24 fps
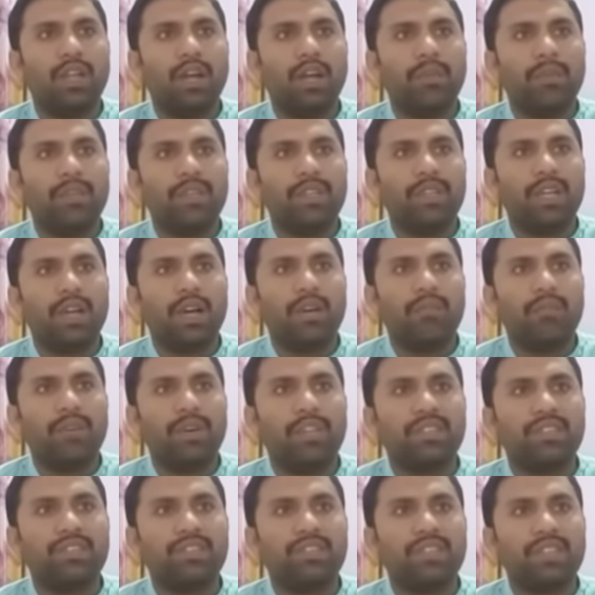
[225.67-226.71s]
Amitabh
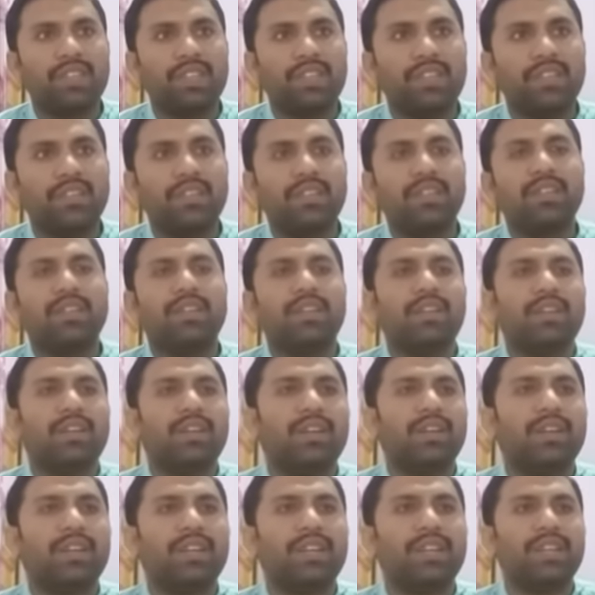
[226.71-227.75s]
was sick,
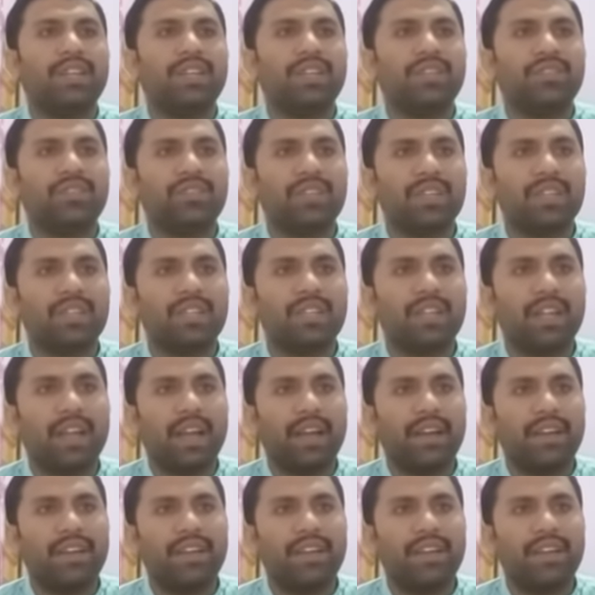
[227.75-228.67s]
Nikki started